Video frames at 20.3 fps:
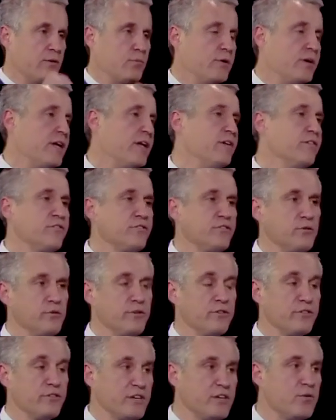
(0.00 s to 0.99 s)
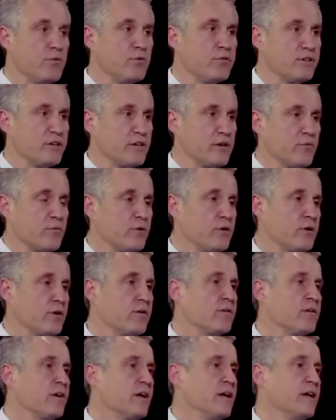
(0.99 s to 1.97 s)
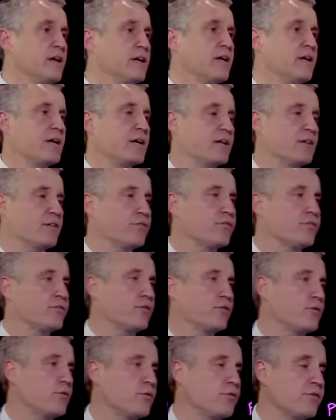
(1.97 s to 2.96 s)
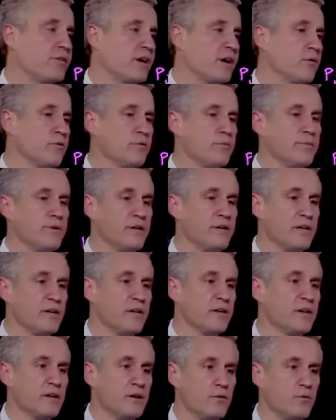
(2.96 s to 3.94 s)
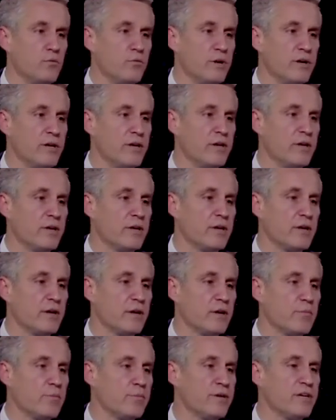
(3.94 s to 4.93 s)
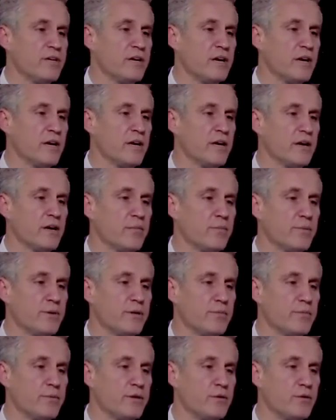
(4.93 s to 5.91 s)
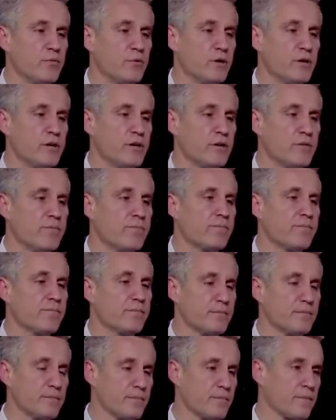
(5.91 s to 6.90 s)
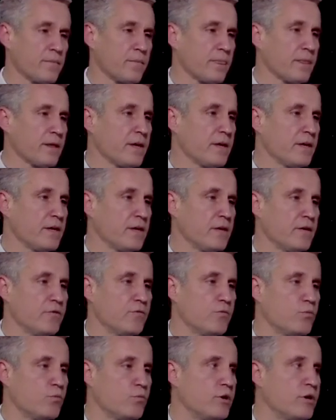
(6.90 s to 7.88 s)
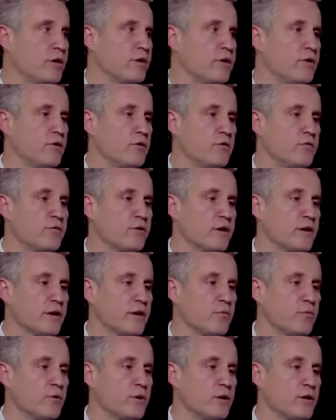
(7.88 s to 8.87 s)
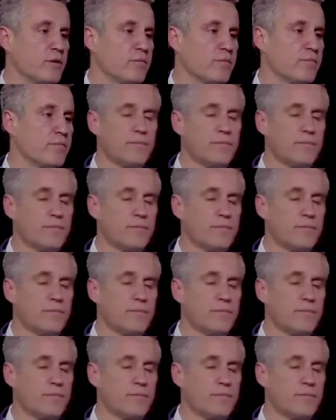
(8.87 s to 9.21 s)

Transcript: when N2 is equal to N1, and so that would be when uh, P, uh, one is 1 over N1.